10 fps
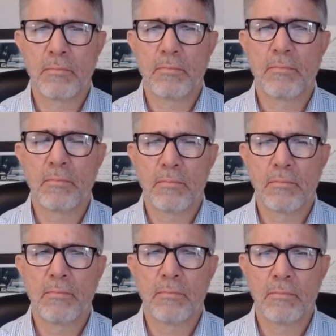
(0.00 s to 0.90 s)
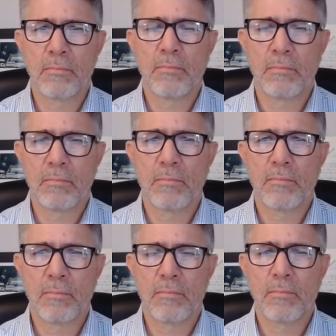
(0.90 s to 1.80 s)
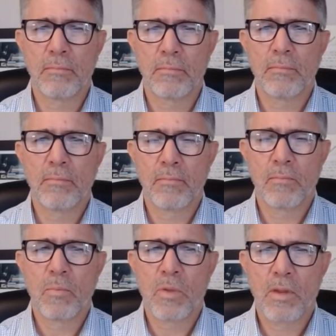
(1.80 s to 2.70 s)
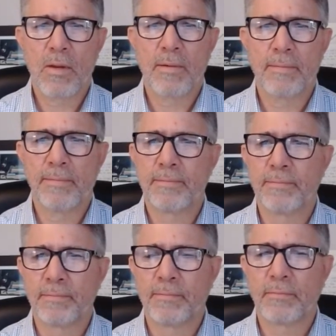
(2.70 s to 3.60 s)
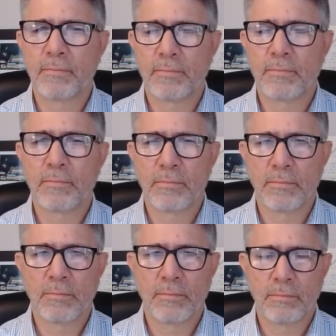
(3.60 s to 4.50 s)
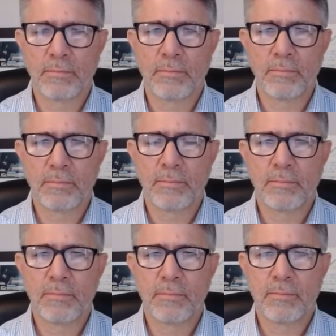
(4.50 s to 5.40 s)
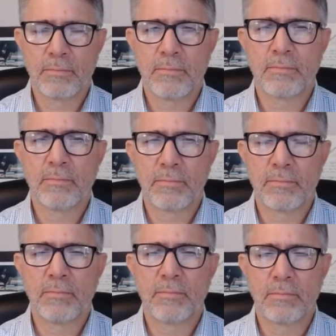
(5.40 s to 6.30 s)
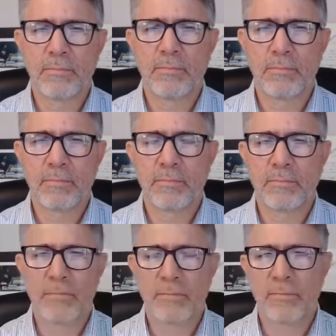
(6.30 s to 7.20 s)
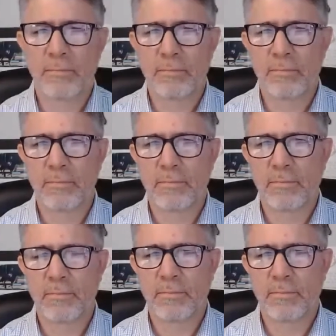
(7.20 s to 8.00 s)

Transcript: [no speech]